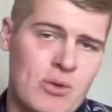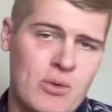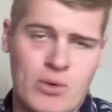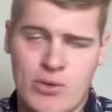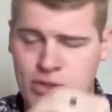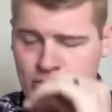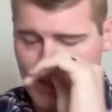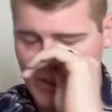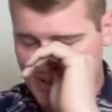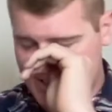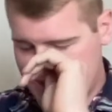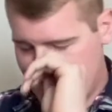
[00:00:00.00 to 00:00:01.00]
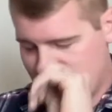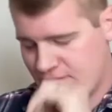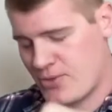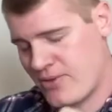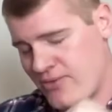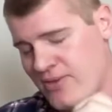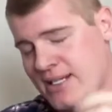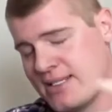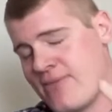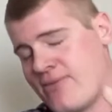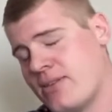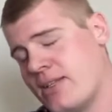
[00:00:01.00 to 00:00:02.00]
or you're interested in that sort of thing,
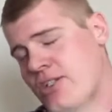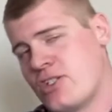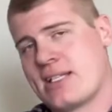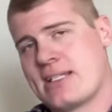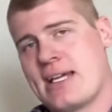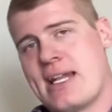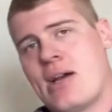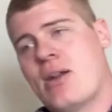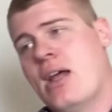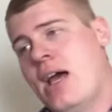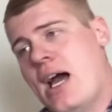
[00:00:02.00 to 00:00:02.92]
definitely check that out.